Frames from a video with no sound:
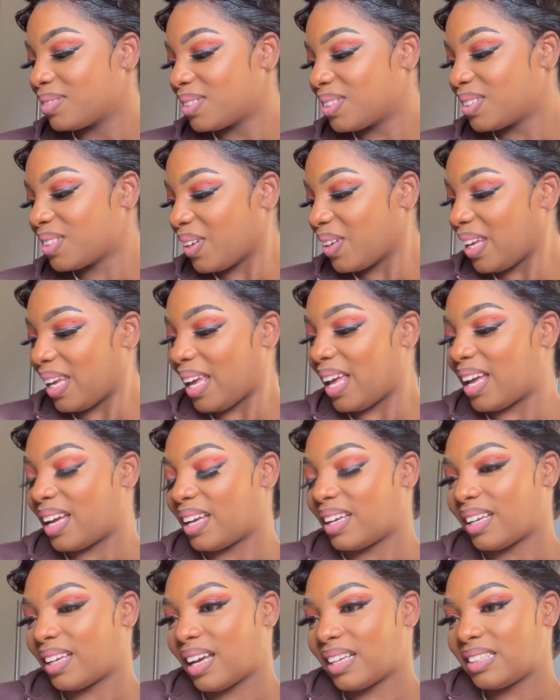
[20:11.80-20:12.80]
So yeah,
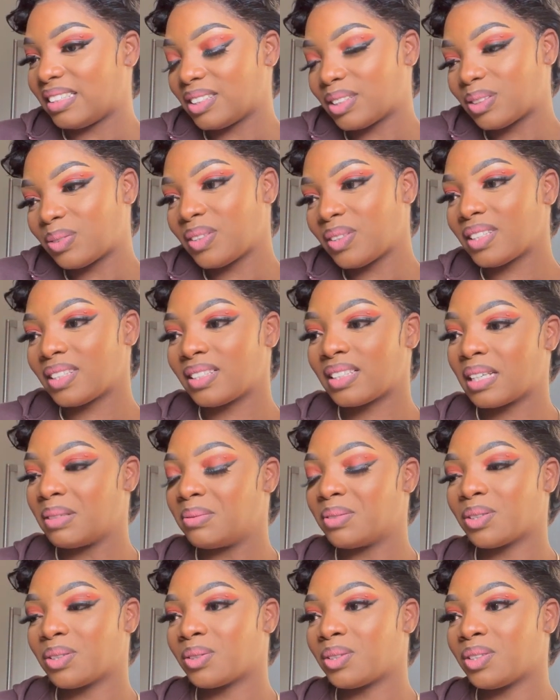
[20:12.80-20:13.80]
I just wish at
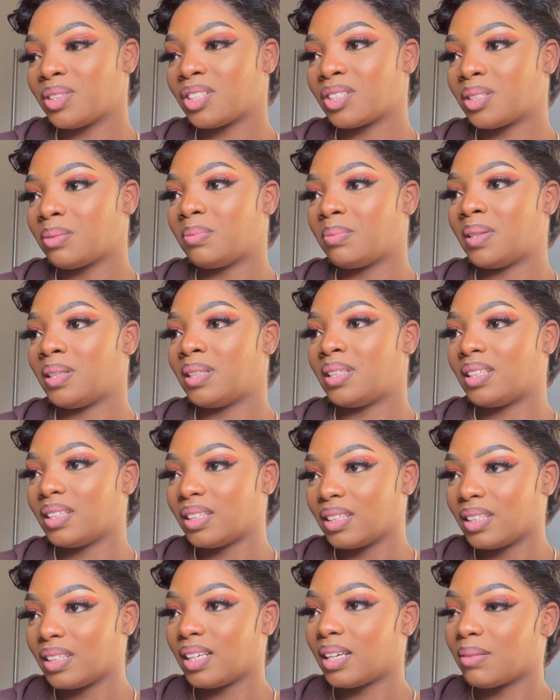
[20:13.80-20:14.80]
times you could just be
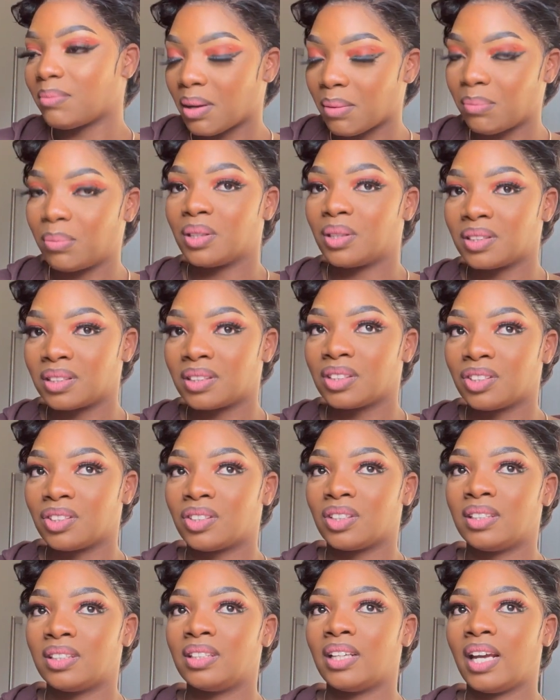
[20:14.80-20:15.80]
in my
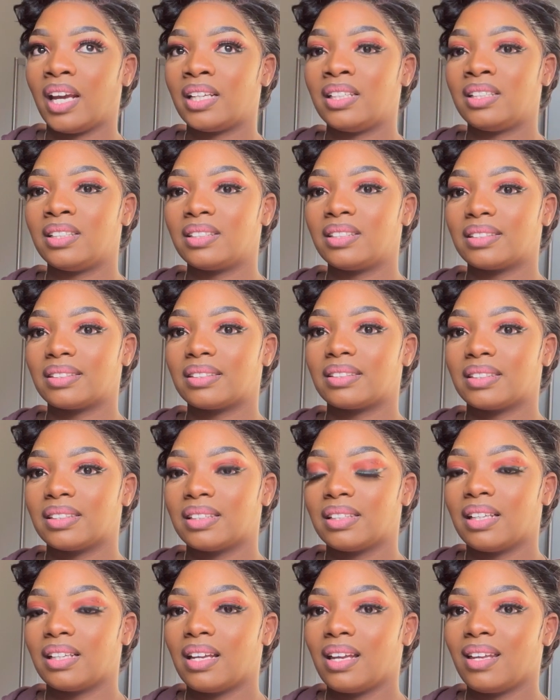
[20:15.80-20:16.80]
position and
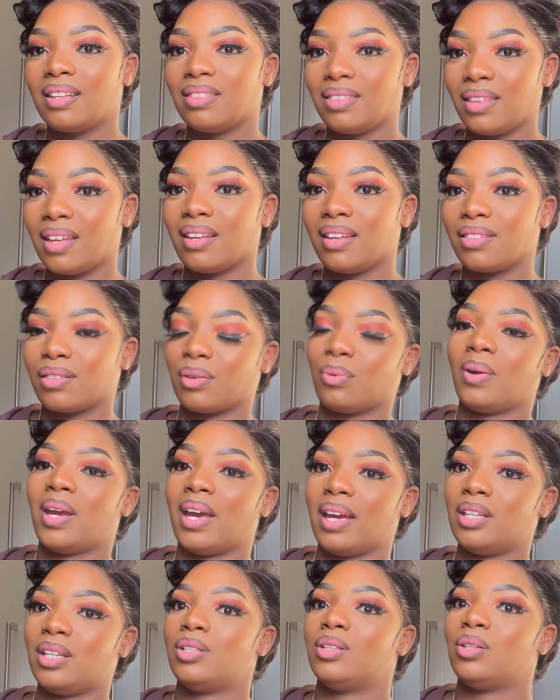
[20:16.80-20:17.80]
think the way
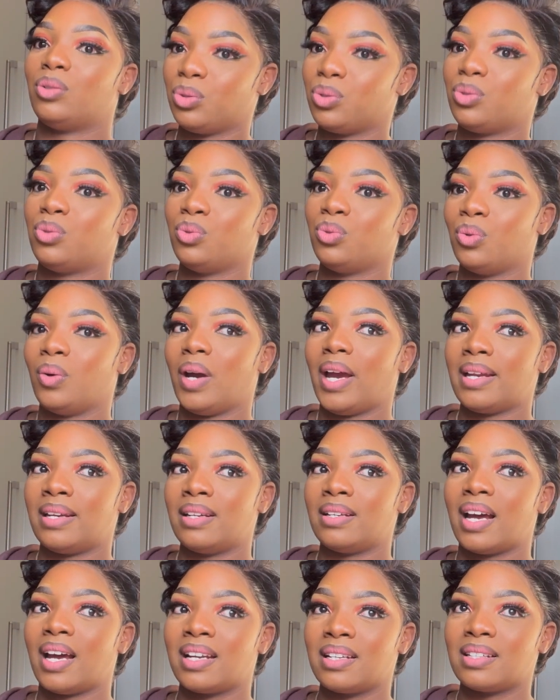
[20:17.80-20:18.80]
I do
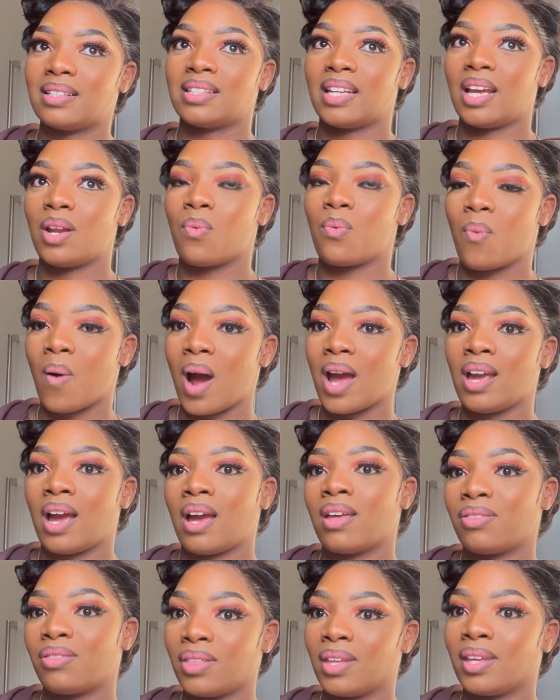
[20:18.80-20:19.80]
and understand why
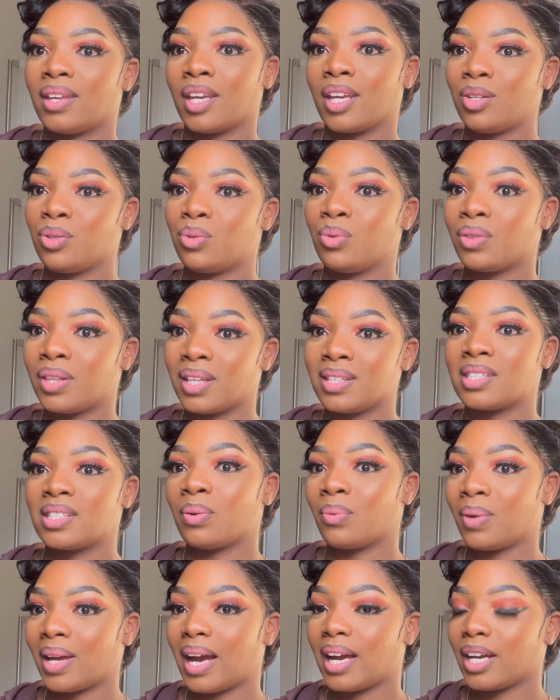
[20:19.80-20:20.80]
I think and do things the
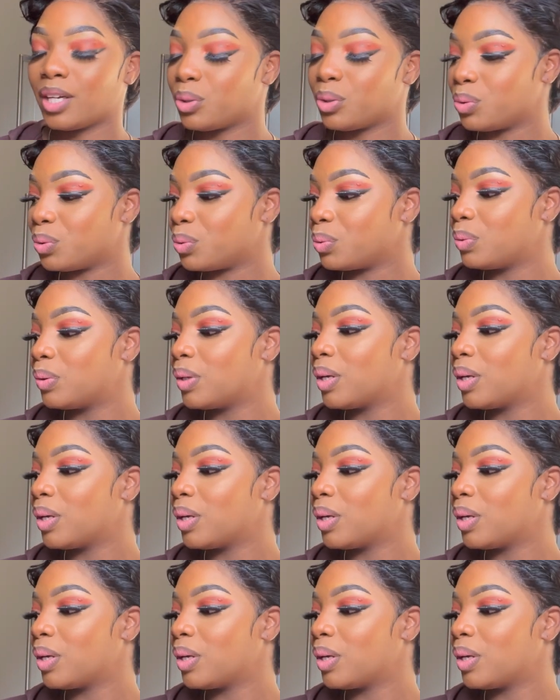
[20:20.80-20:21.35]
way I do.